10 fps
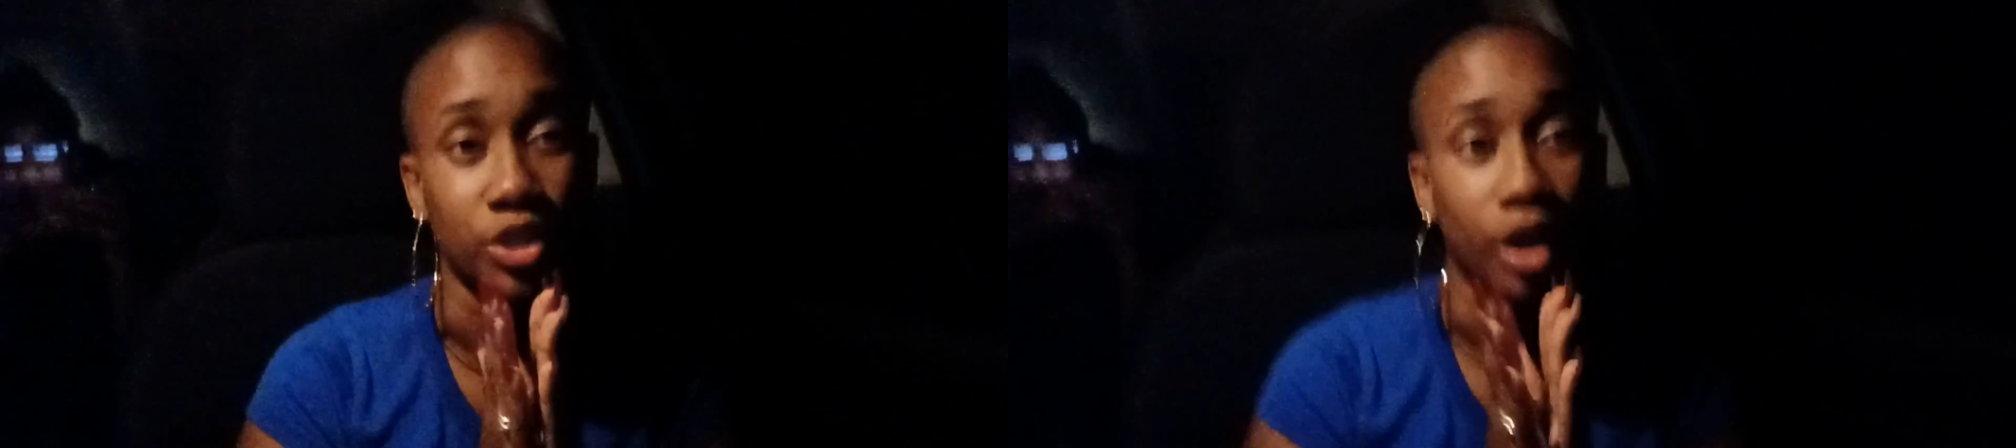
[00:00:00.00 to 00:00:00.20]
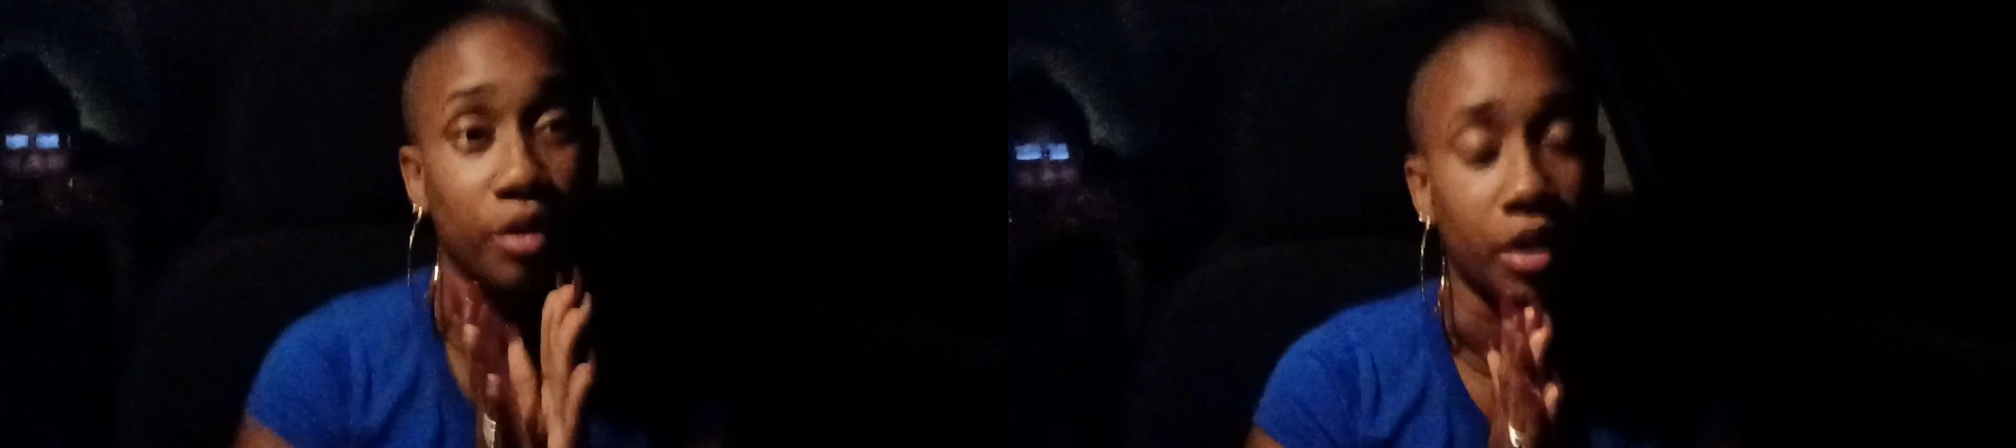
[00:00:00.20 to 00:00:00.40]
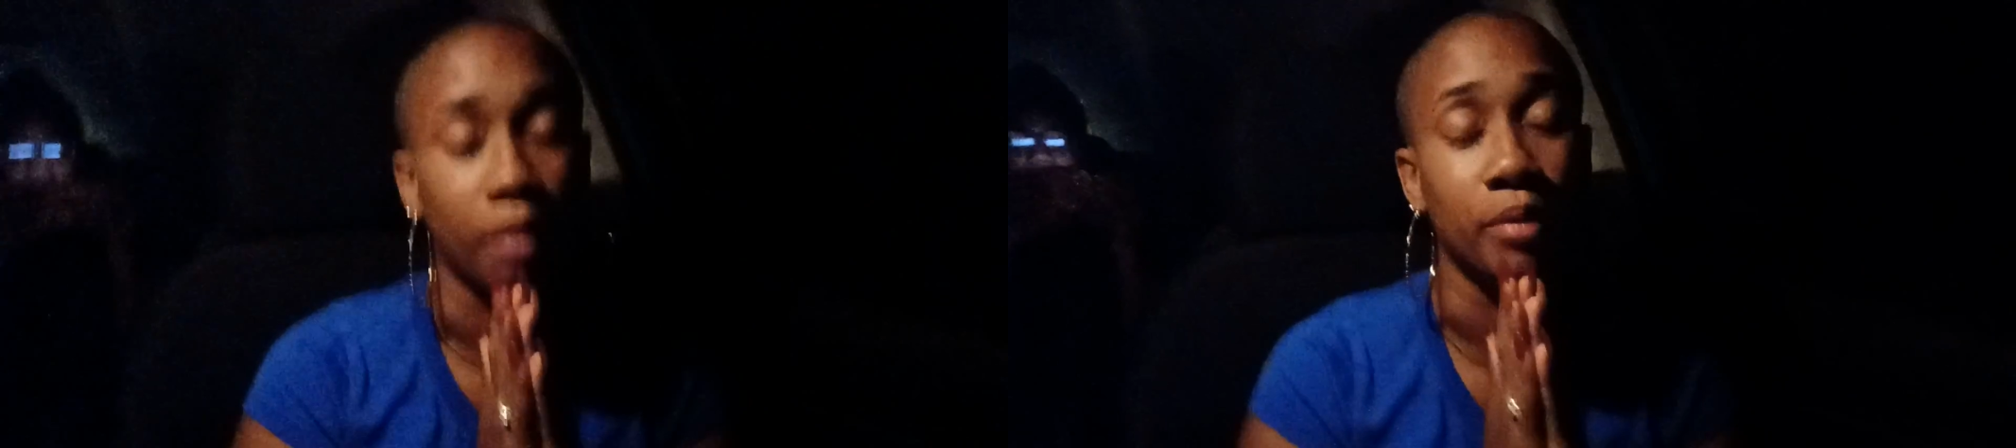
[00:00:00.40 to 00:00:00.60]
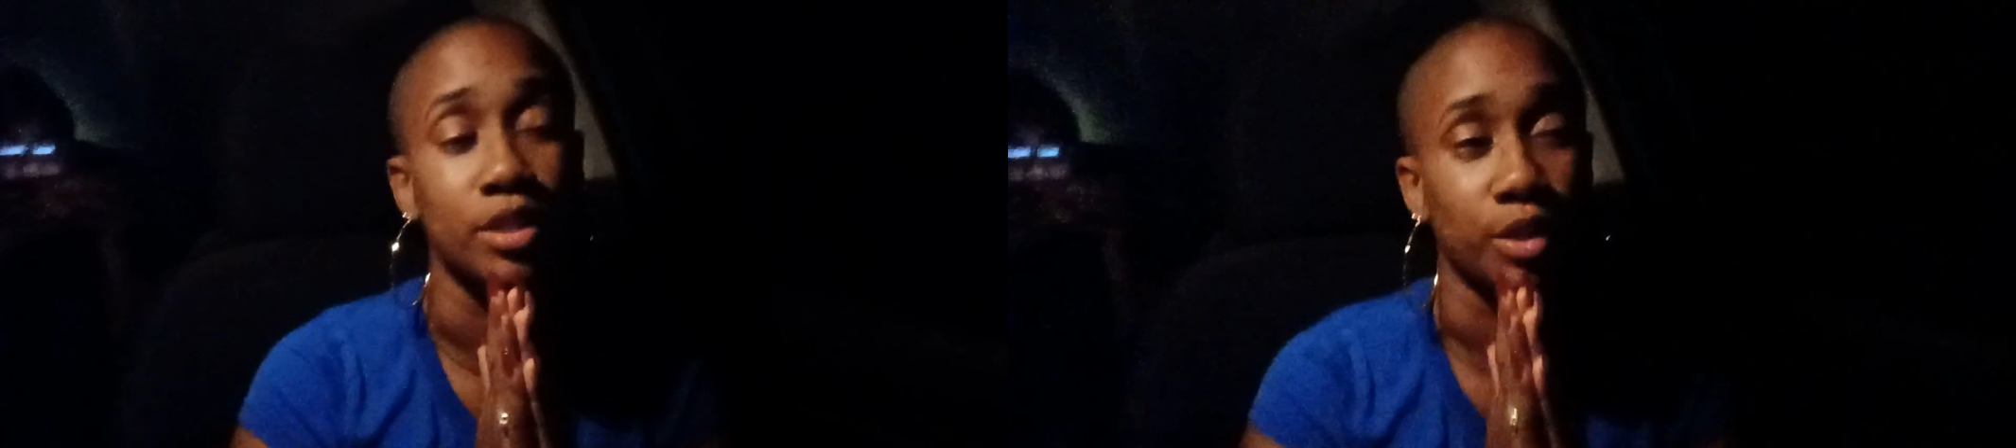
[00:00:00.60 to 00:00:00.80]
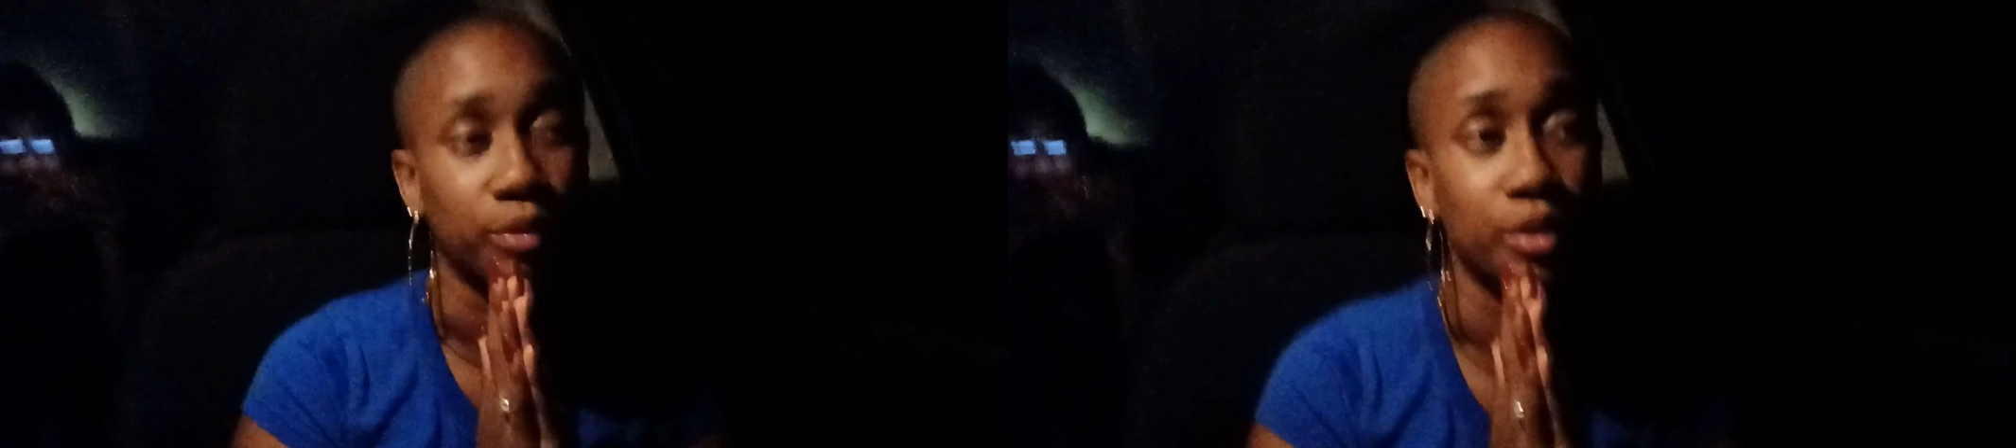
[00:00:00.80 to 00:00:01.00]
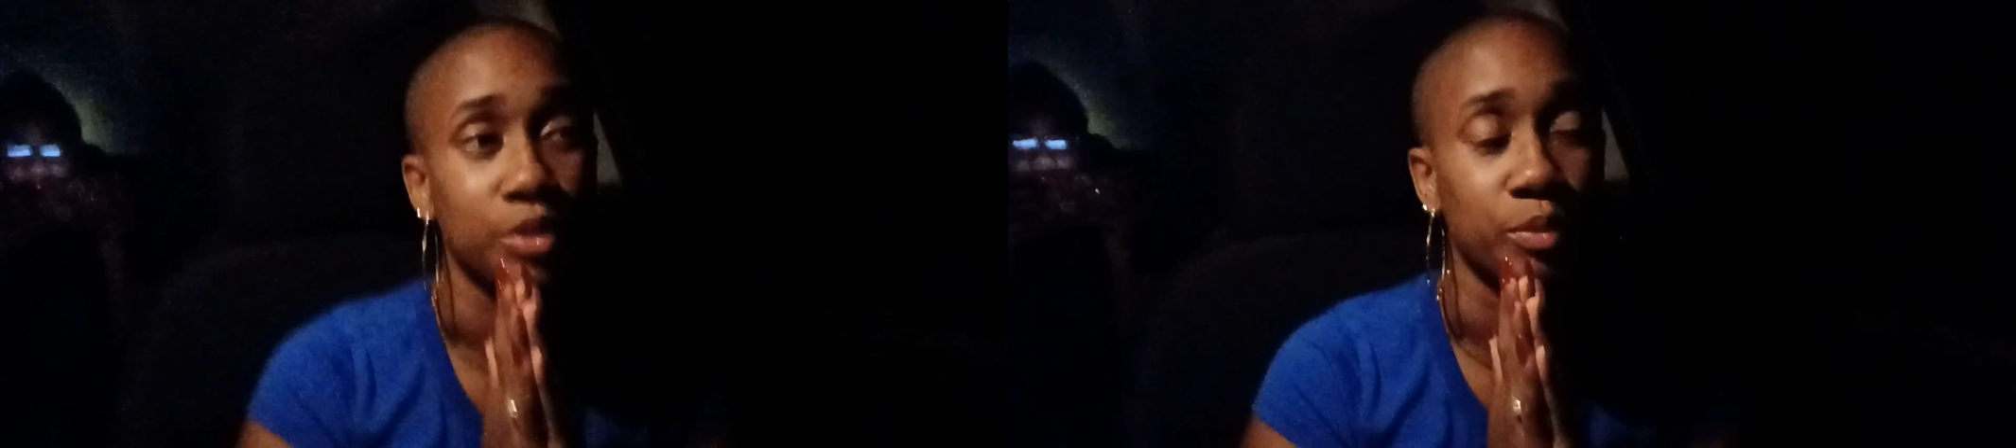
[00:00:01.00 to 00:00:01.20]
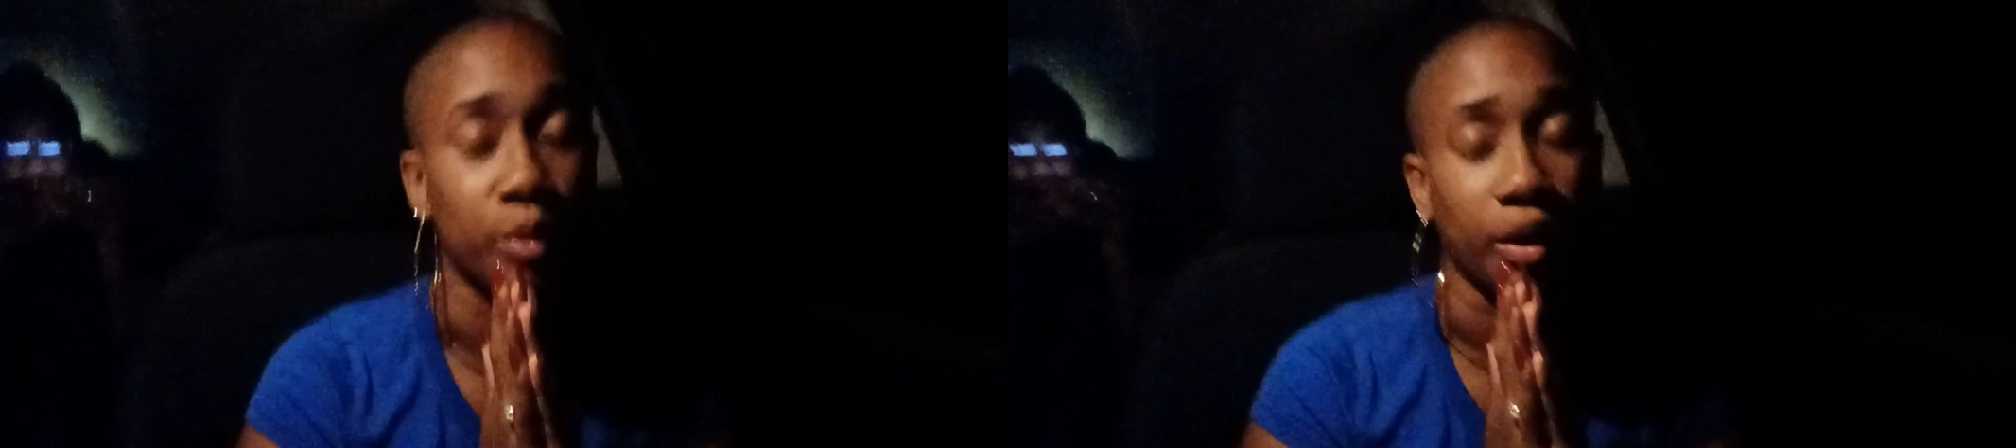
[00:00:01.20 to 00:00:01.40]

y'all comments on those.